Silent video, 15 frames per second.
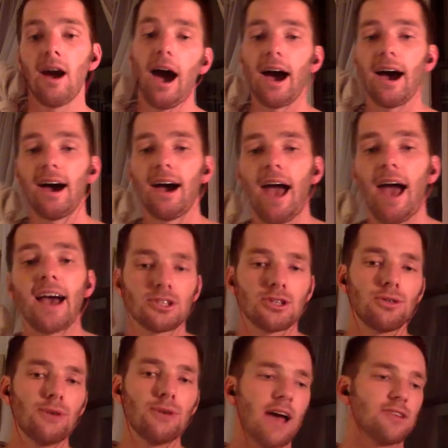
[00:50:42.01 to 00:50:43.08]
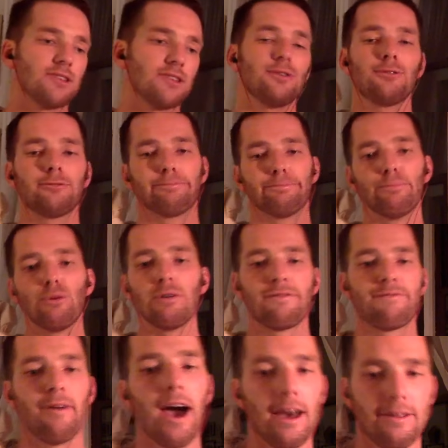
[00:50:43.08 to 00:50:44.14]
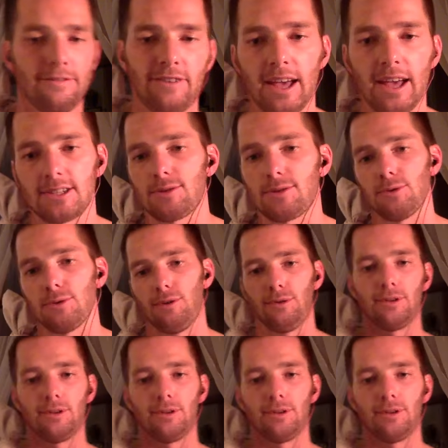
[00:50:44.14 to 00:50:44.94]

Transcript: as you advance through